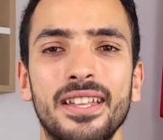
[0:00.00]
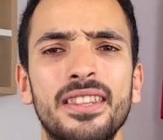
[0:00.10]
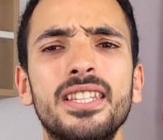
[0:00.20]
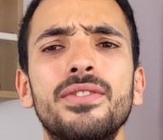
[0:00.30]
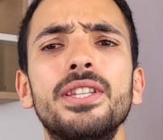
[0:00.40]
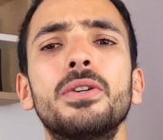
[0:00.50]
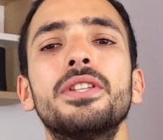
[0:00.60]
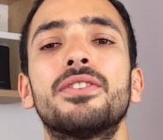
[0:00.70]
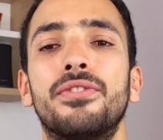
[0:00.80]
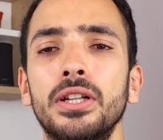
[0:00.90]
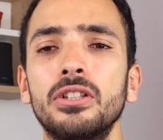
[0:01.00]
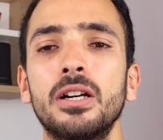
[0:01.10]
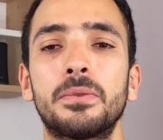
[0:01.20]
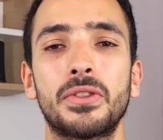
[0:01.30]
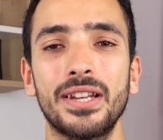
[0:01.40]
This video is a
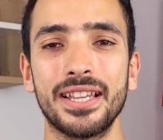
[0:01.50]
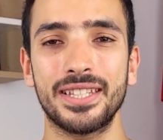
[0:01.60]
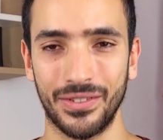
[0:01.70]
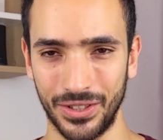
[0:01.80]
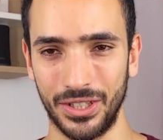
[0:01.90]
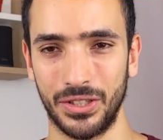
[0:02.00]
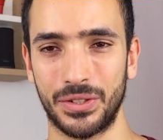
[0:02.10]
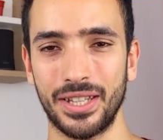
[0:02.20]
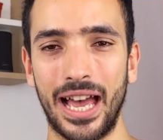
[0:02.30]
follow-up to the last videos.